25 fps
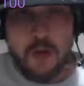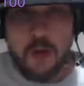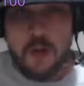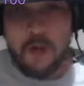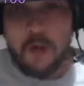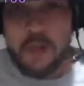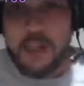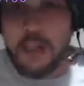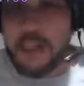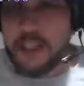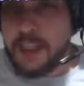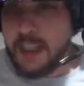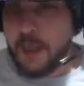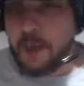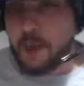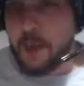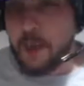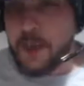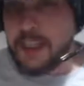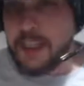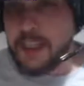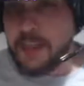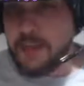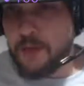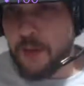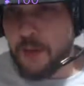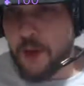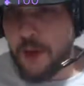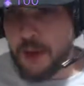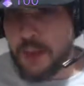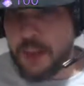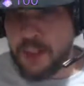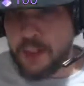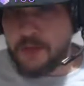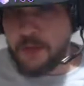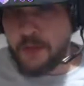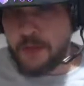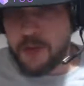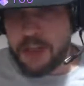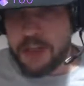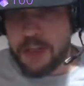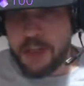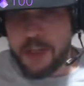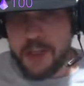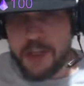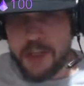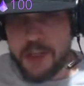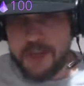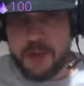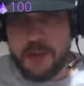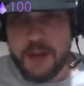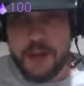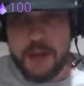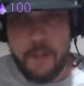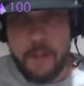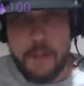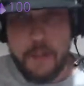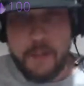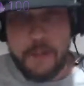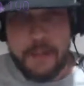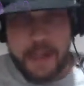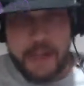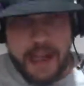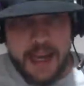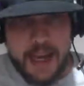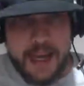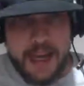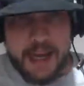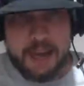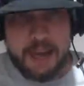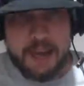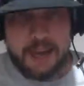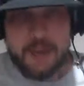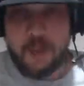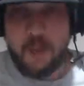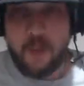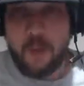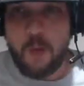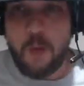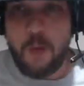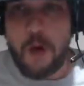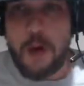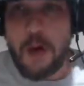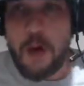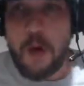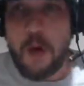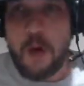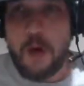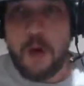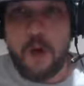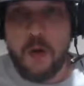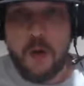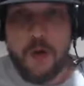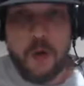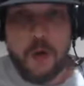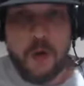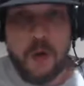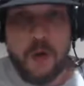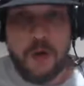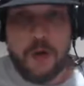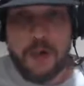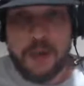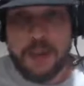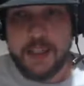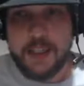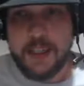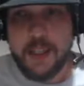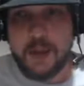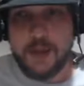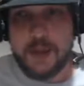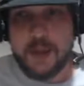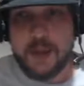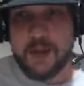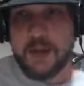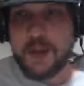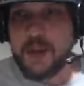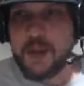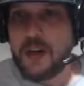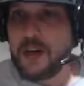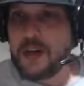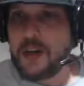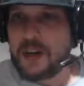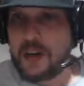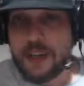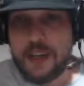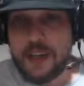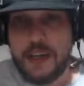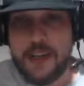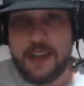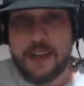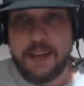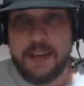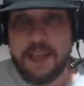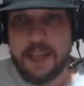Thank you, Richie Vargas, for the 100 bits. Whoa. Richie coming strong tonight.